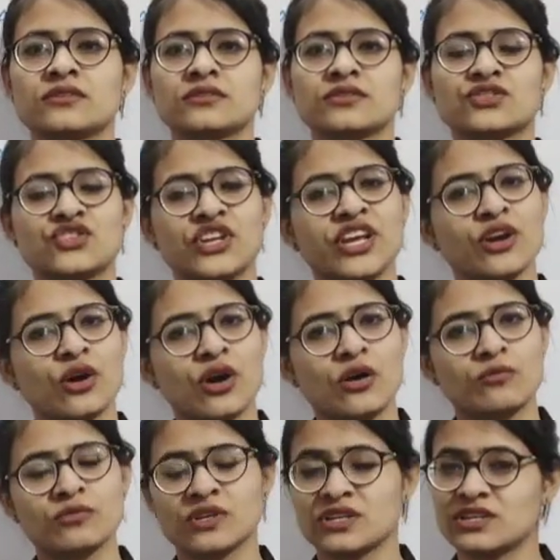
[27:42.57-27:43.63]
Stay home.
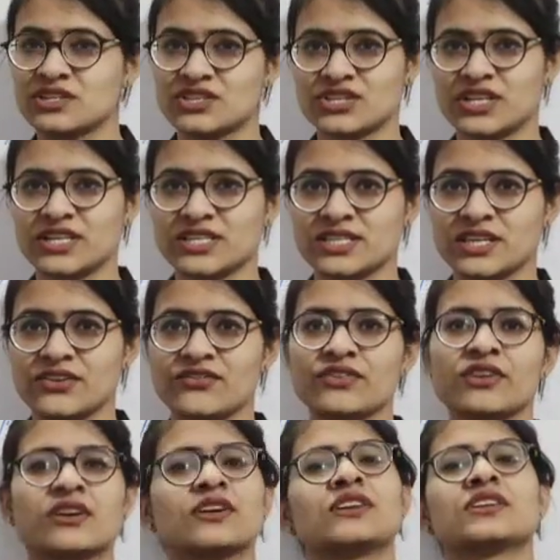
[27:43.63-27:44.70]
Stay safe.
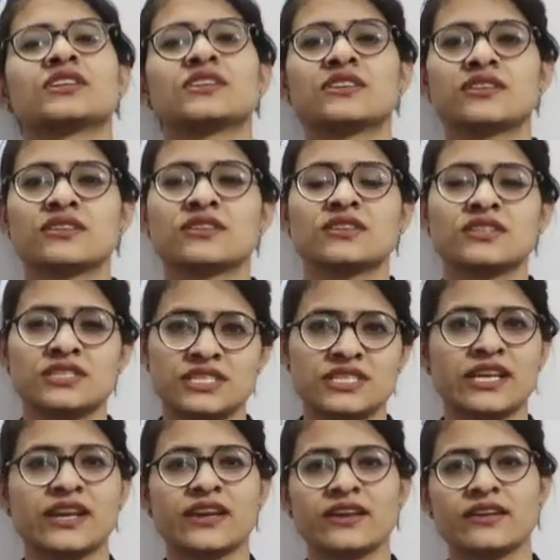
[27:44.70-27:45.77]

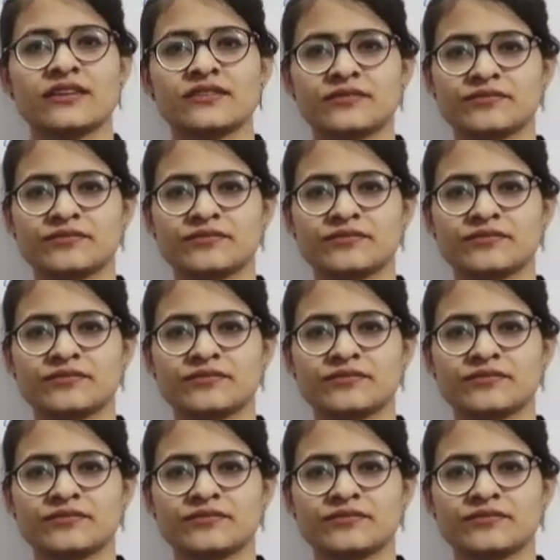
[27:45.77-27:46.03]
Take care.